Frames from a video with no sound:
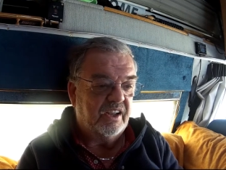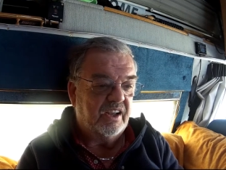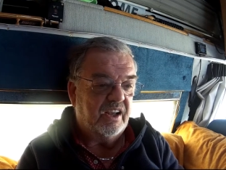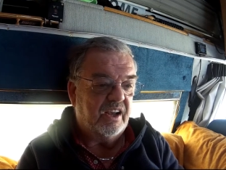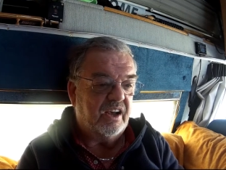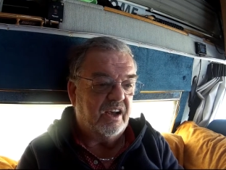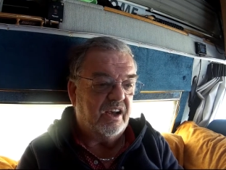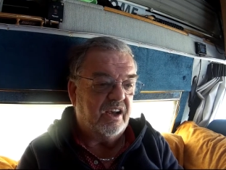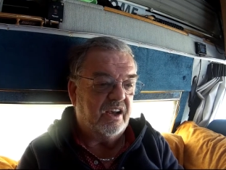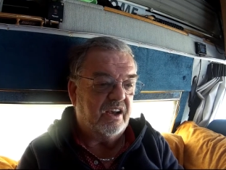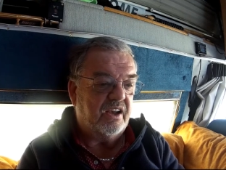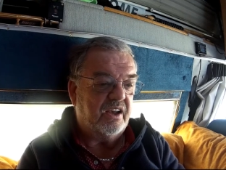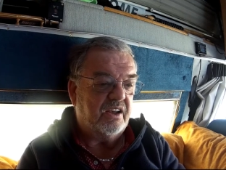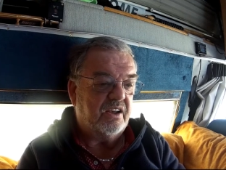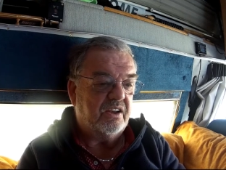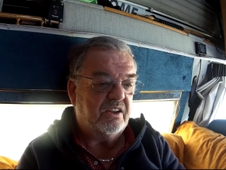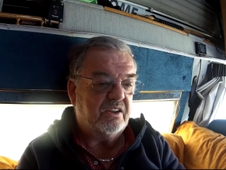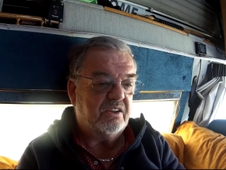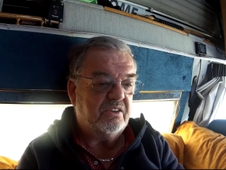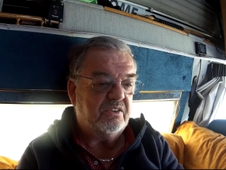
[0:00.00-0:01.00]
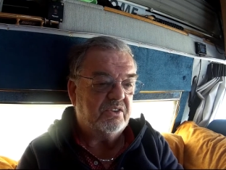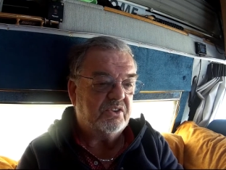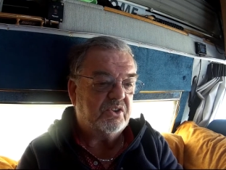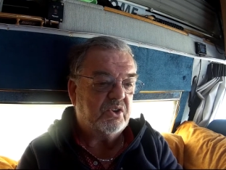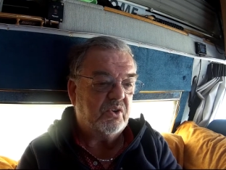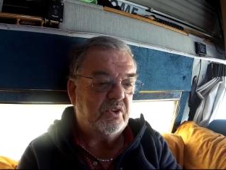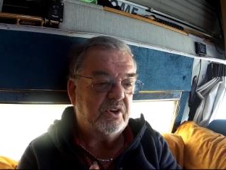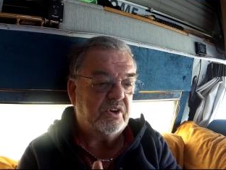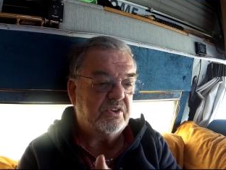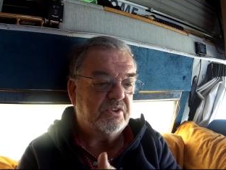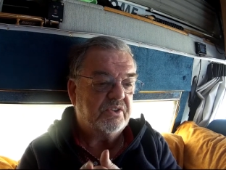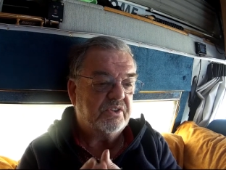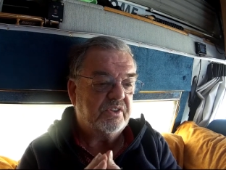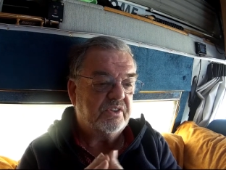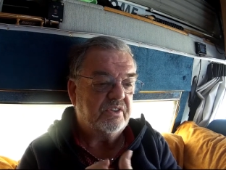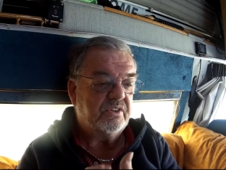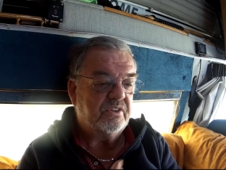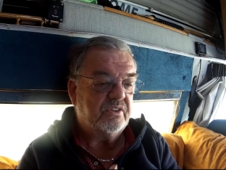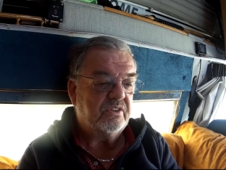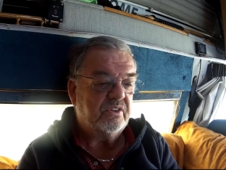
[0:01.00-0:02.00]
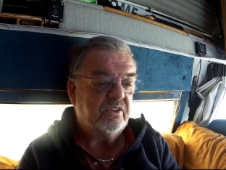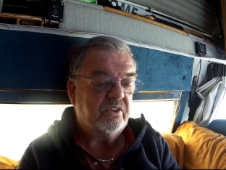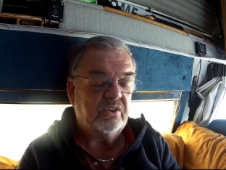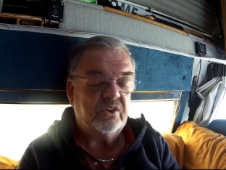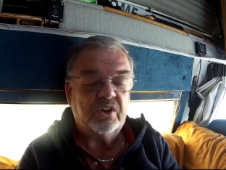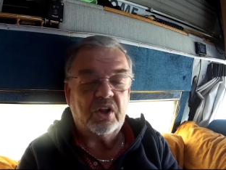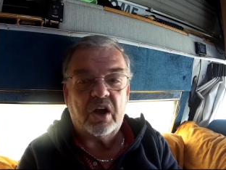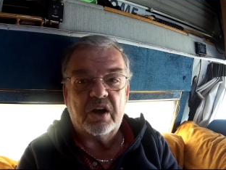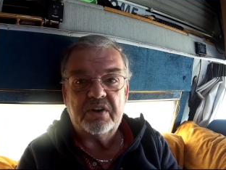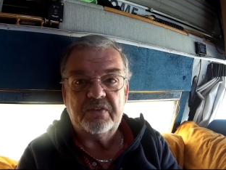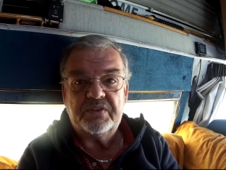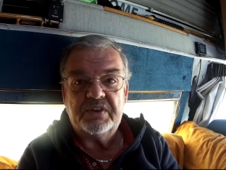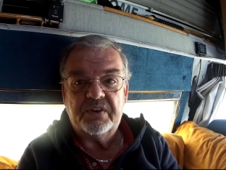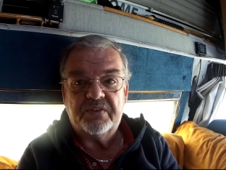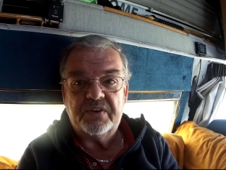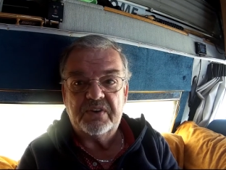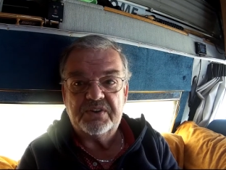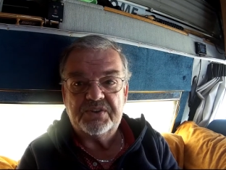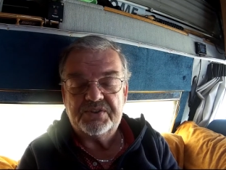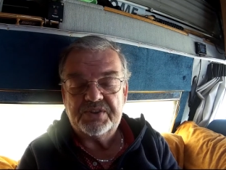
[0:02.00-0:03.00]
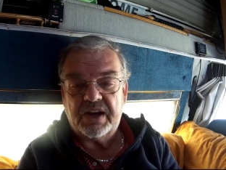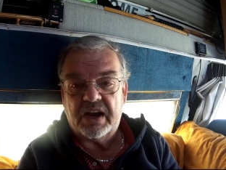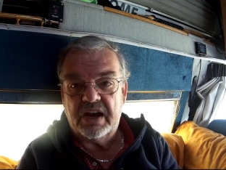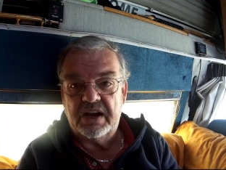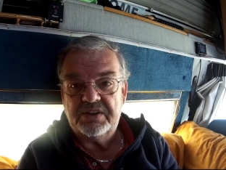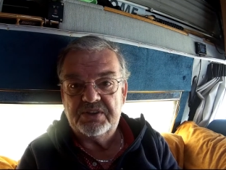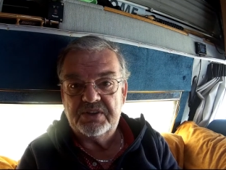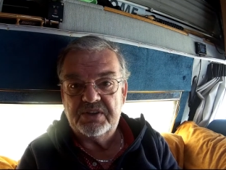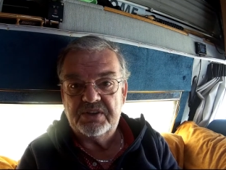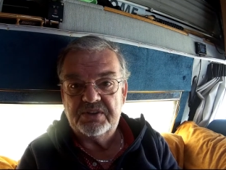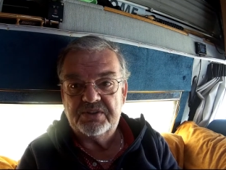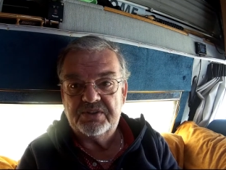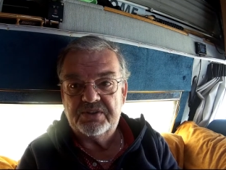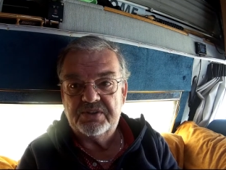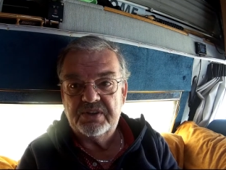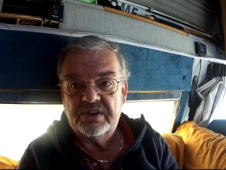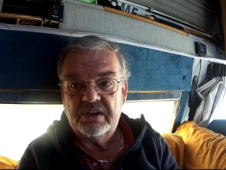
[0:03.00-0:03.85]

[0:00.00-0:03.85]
Uh, so there's a lot of different sizes.